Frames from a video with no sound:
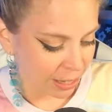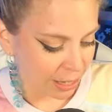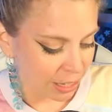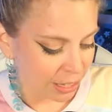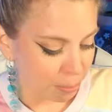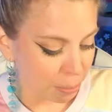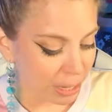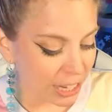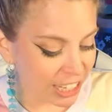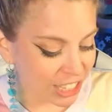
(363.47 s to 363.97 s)

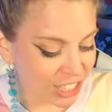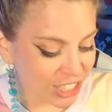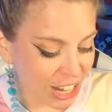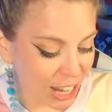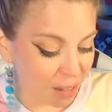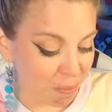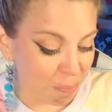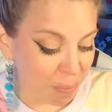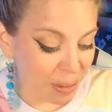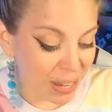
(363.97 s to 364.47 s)

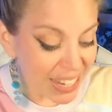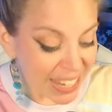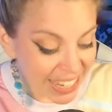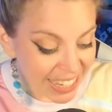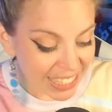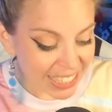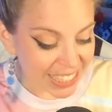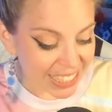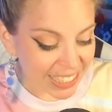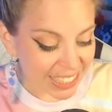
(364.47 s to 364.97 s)
PJ
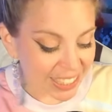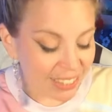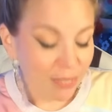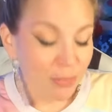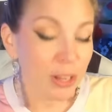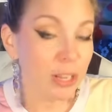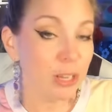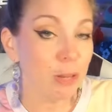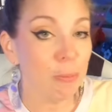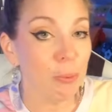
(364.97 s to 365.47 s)
Pete,
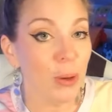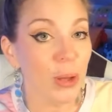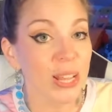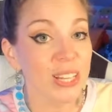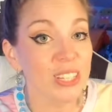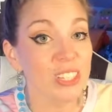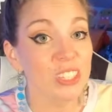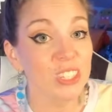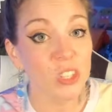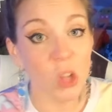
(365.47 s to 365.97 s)
when you play
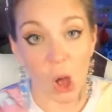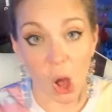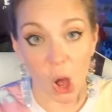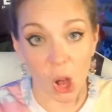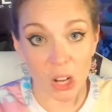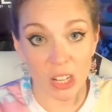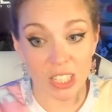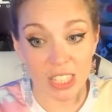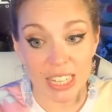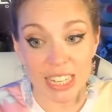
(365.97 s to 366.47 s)

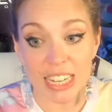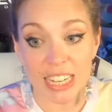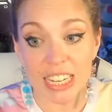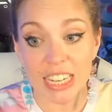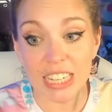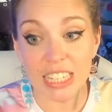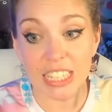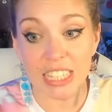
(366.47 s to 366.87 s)
songs, he's